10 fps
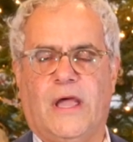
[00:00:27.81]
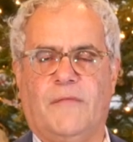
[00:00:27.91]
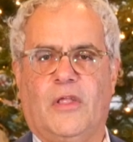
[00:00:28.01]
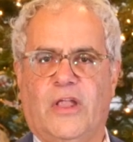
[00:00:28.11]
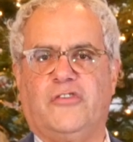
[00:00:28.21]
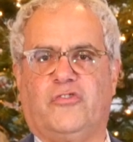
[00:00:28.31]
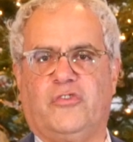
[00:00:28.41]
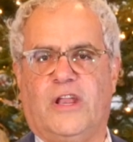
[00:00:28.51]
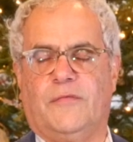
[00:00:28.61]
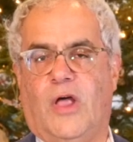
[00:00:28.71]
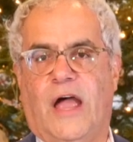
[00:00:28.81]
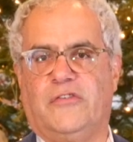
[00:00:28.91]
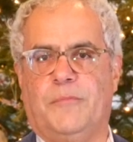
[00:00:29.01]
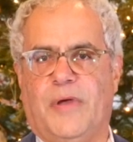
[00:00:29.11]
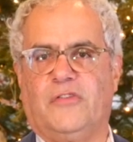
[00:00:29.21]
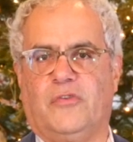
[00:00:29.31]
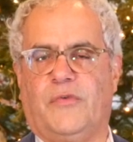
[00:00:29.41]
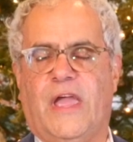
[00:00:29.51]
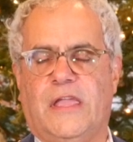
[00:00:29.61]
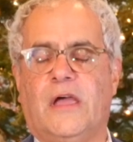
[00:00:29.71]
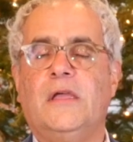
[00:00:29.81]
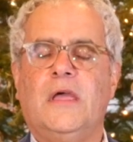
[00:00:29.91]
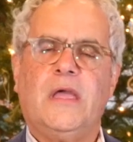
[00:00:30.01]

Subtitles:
of the legislative lines in Pennsylvania